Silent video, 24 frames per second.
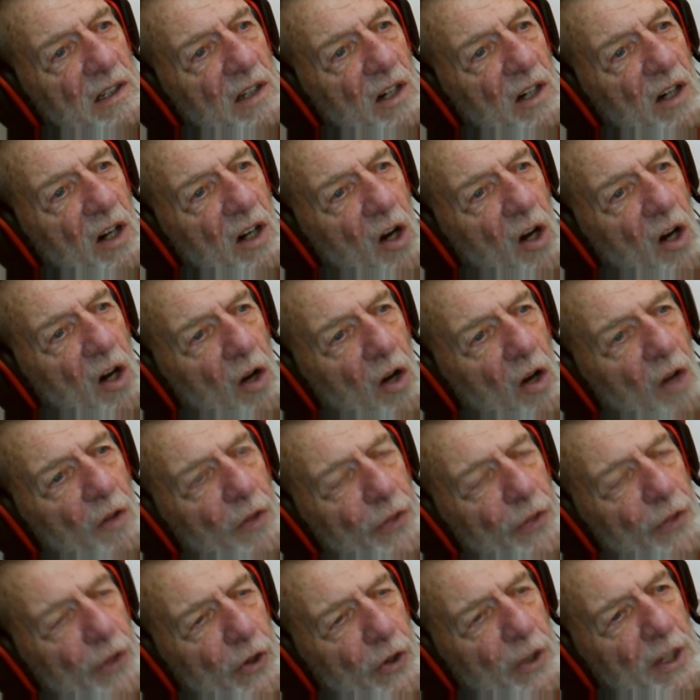all
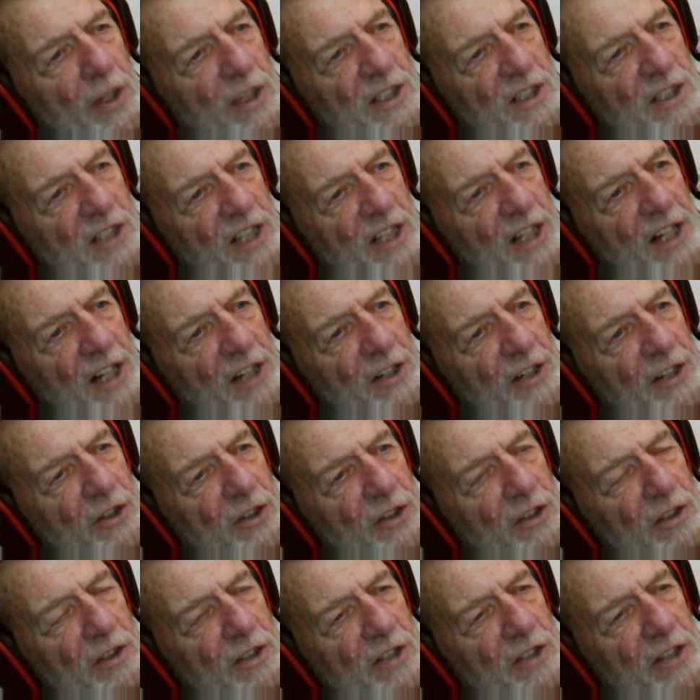30
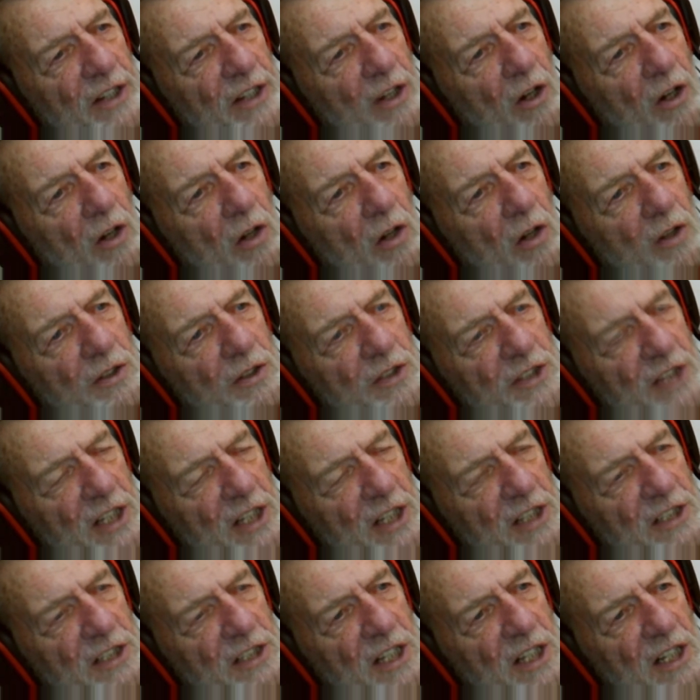senators and all
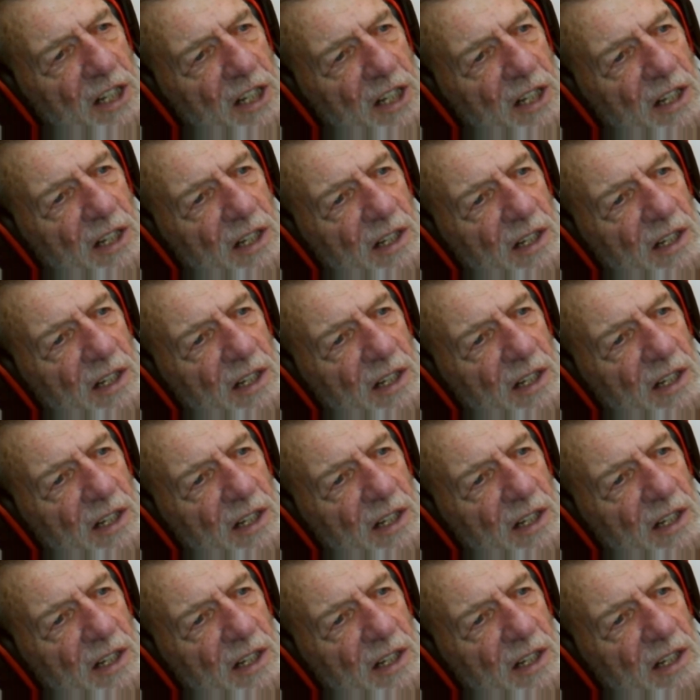60